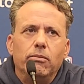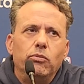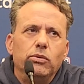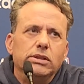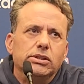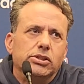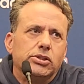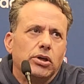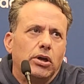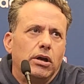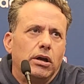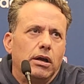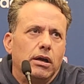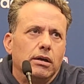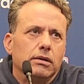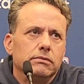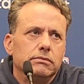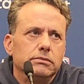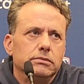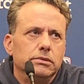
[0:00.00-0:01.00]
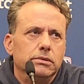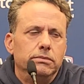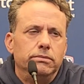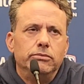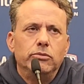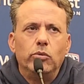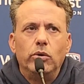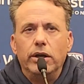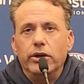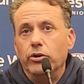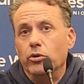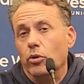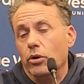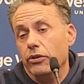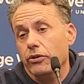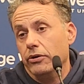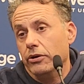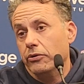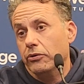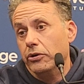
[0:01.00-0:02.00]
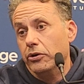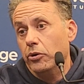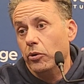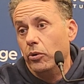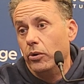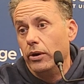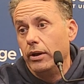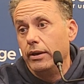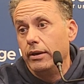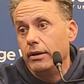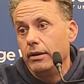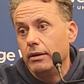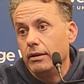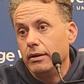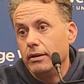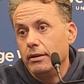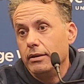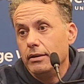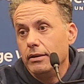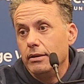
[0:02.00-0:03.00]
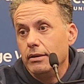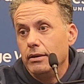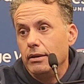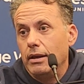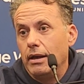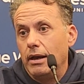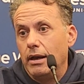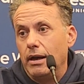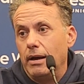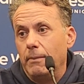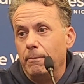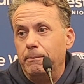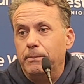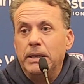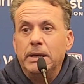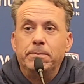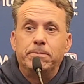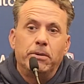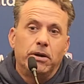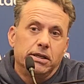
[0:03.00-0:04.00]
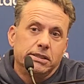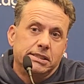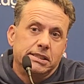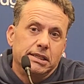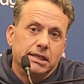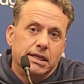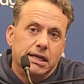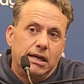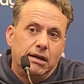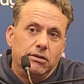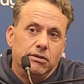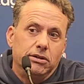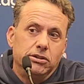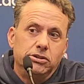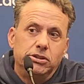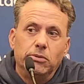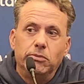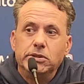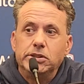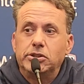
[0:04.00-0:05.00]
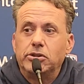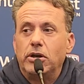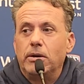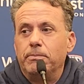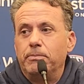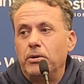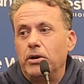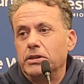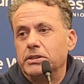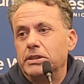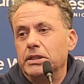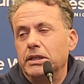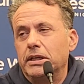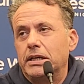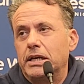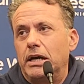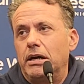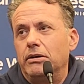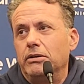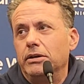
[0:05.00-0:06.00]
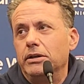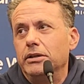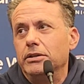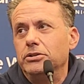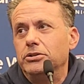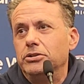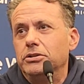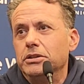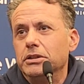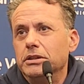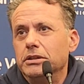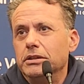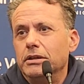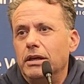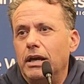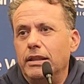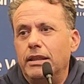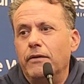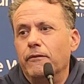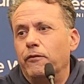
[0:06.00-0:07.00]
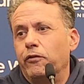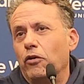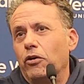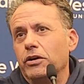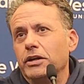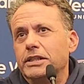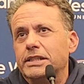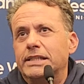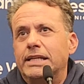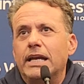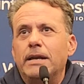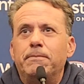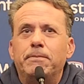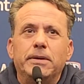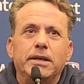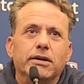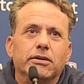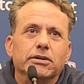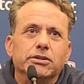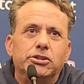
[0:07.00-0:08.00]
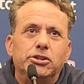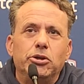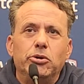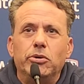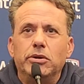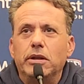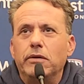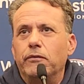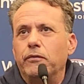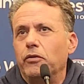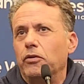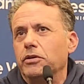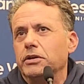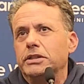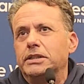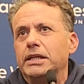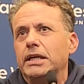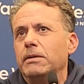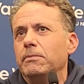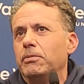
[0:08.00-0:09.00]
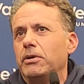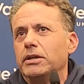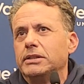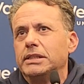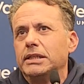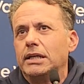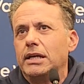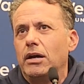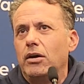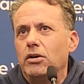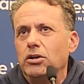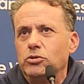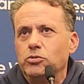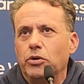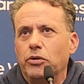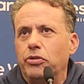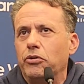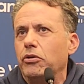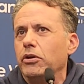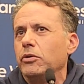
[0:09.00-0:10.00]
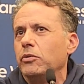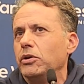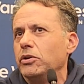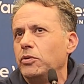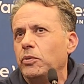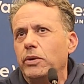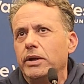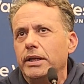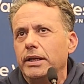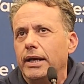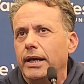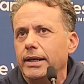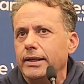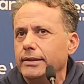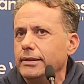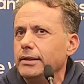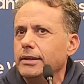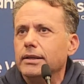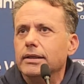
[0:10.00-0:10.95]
We saw what Northern Illinois beat Boston College. Then we saw Boston College, and then Florida State beat LSU, and then Florida State and Boston College were 31-29.